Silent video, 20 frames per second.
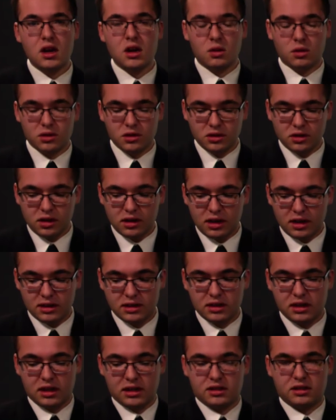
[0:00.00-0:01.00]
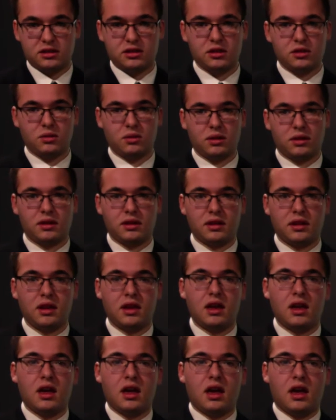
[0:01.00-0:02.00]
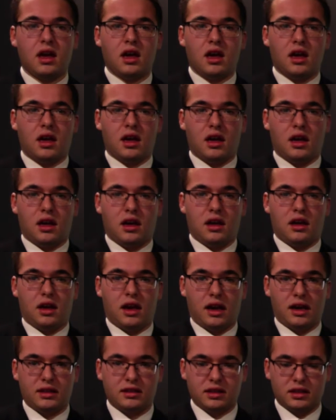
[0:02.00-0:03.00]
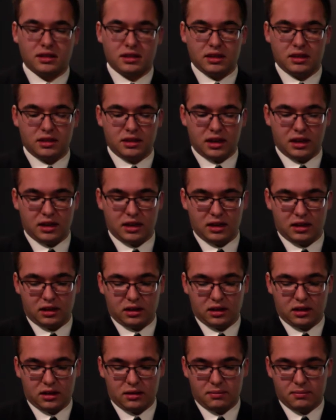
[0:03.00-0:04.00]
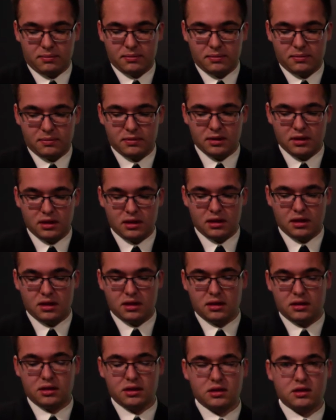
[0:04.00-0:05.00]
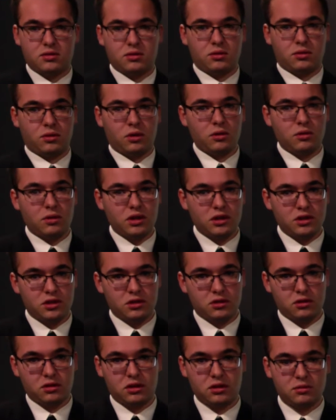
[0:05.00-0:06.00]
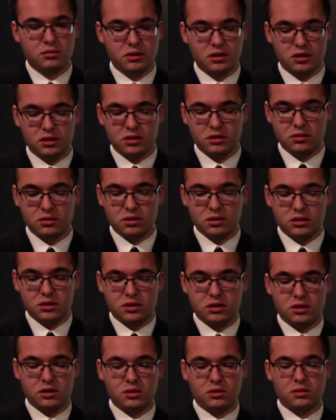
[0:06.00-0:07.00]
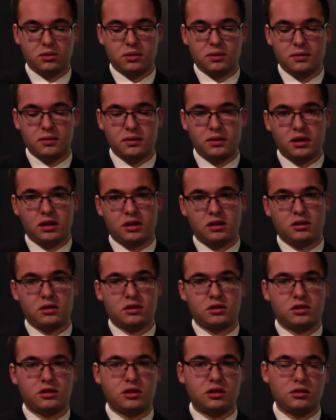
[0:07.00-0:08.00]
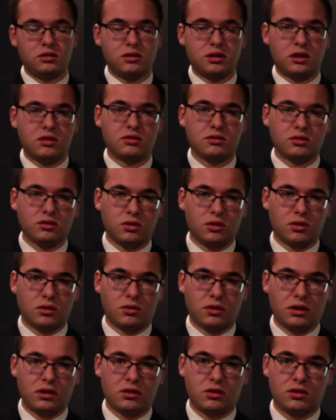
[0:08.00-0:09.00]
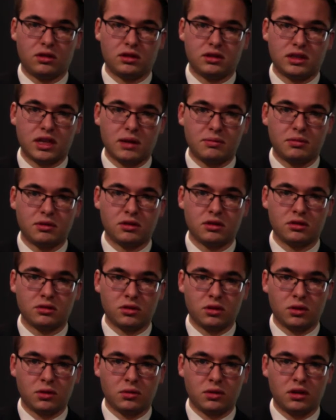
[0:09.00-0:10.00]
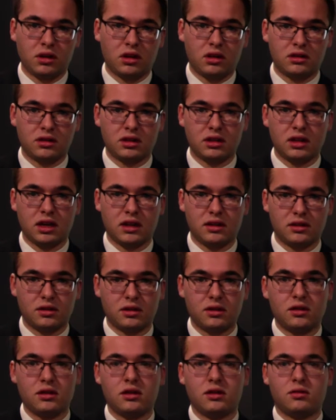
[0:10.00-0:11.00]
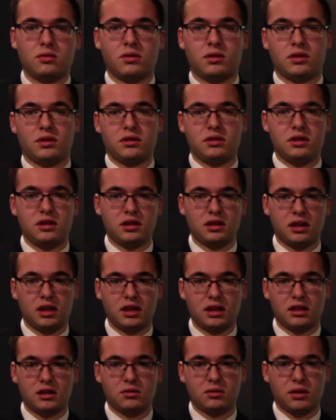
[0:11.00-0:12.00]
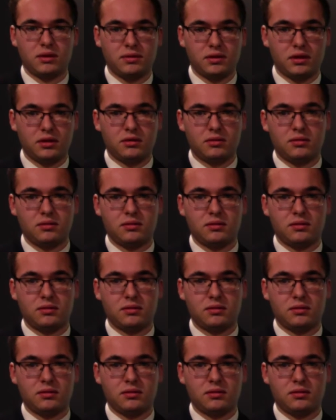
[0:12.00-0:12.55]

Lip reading: Return on asset has to do with assets and net income. This low ratio can be due to a slowed down growth rate or a stopping growth rate altogether with the declining revenue.